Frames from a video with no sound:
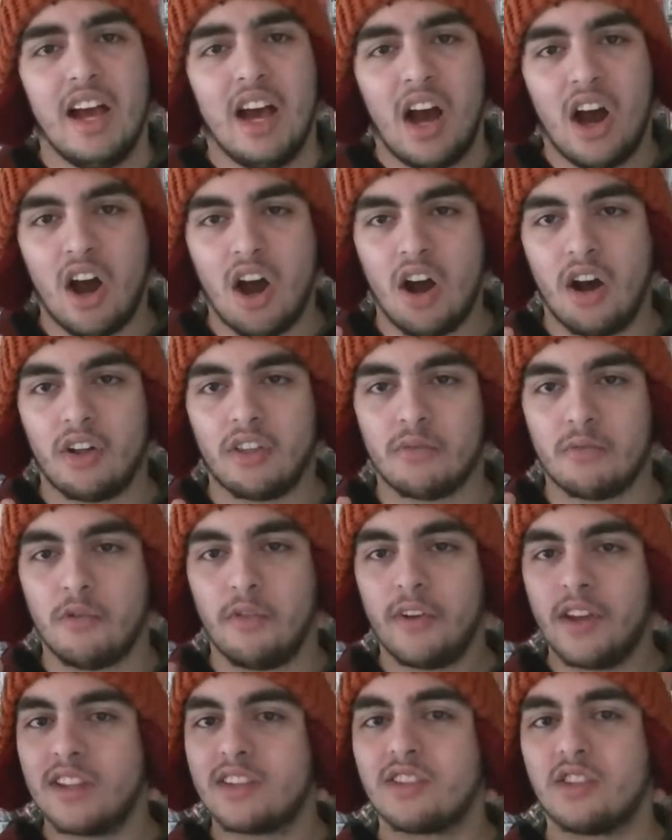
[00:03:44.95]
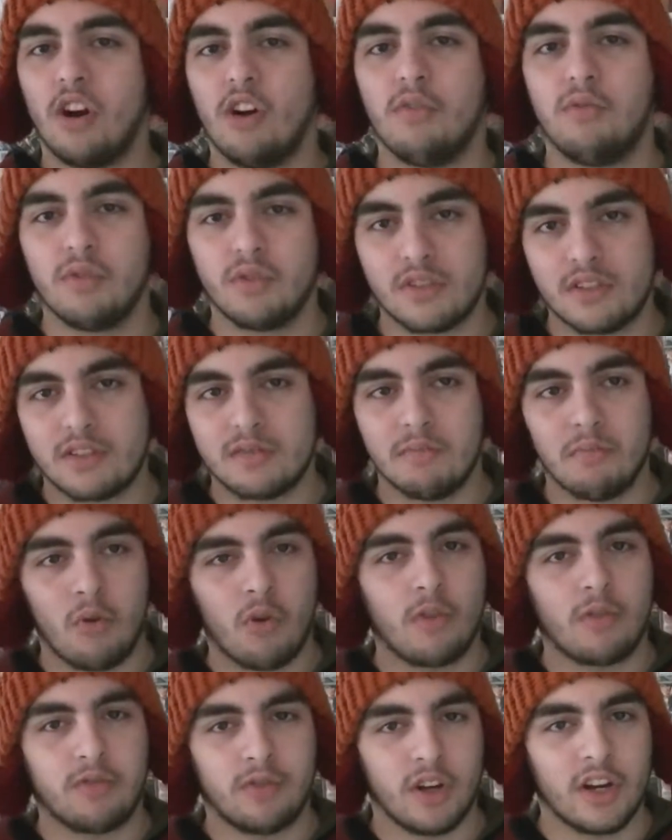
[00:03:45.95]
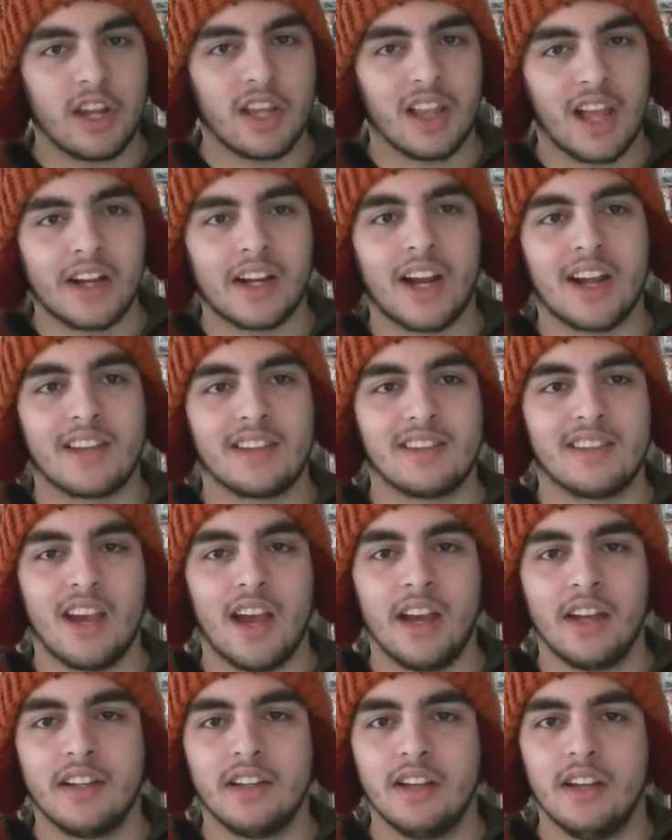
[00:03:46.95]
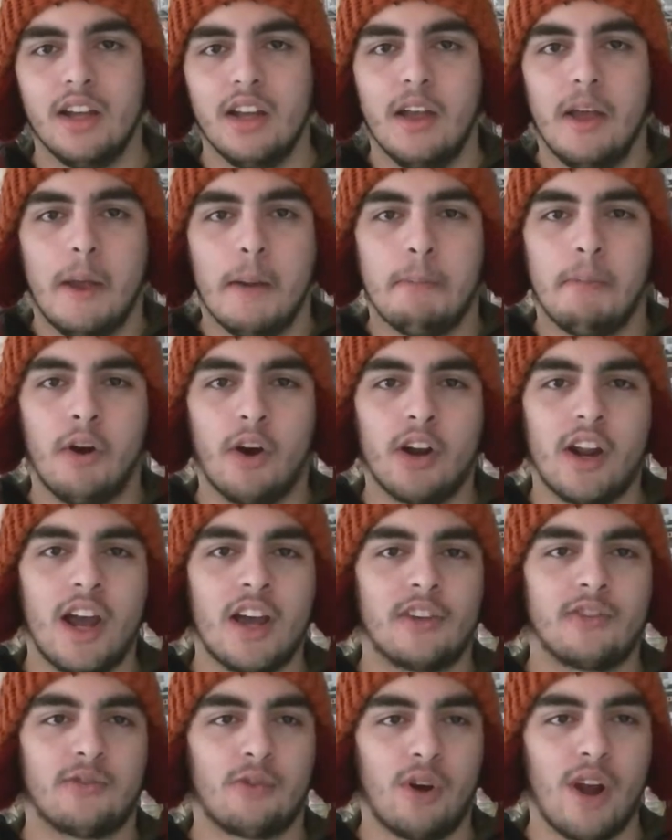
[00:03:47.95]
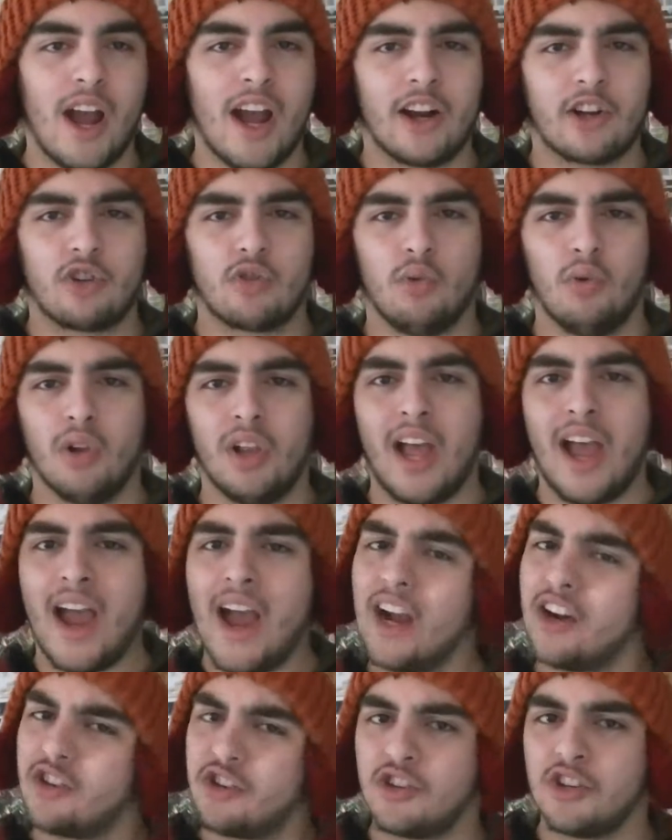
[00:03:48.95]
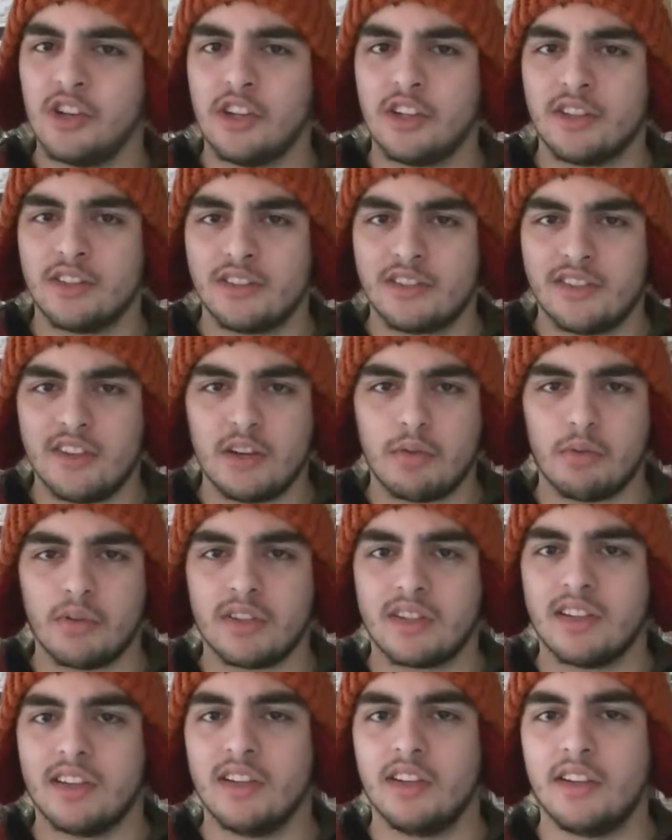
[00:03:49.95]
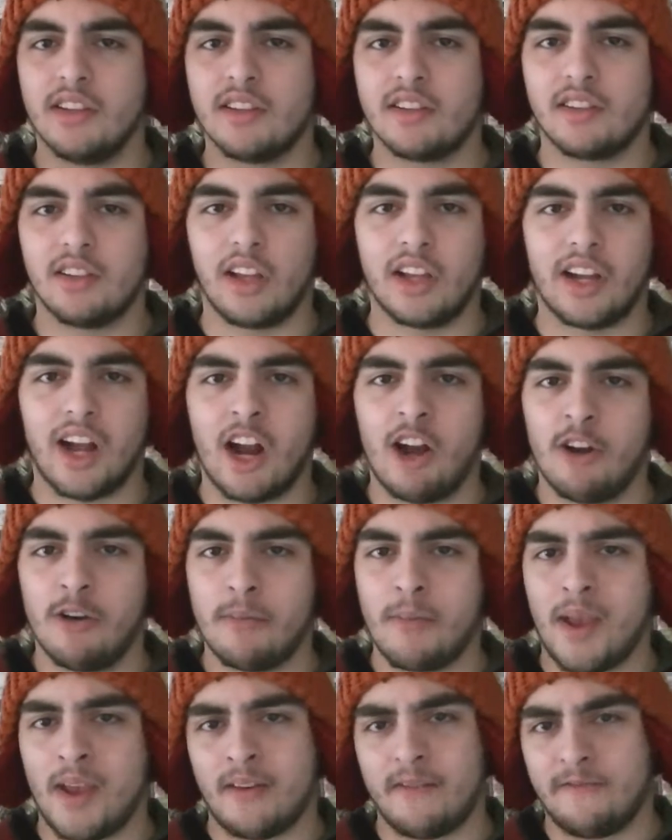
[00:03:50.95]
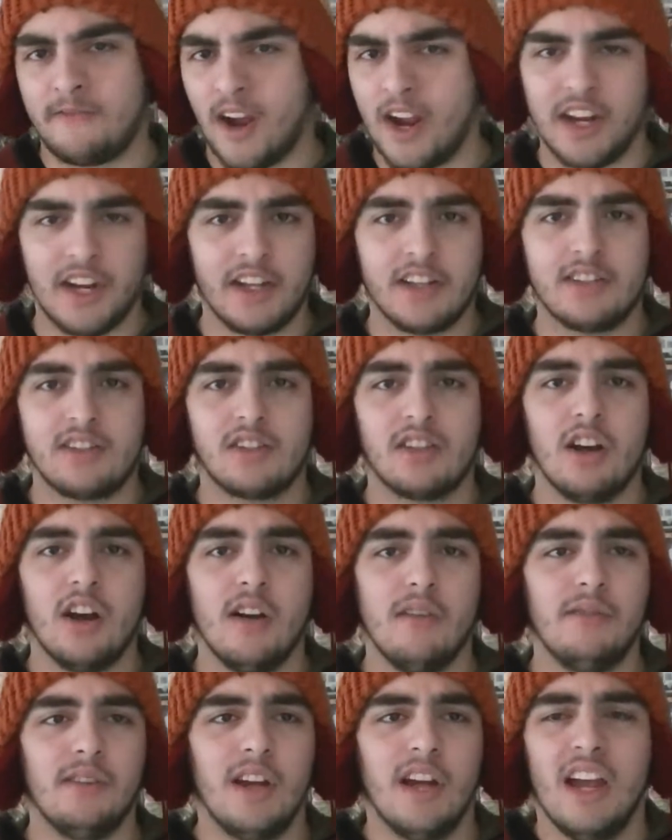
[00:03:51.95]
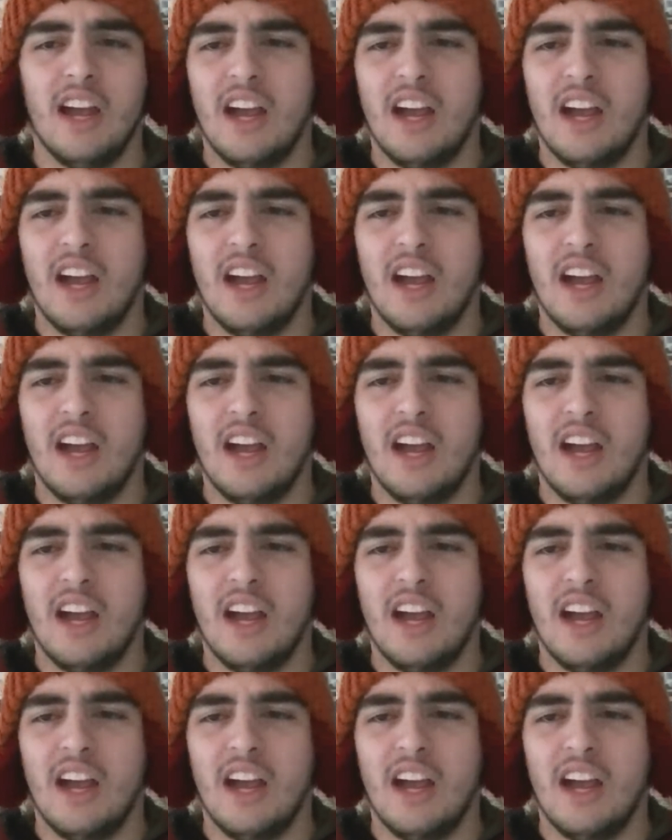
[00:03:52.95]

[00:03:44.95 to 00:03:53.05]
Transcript: The movie itself was more funny, like I said, but as for actual action sequences, like Iron Man fighting stuff,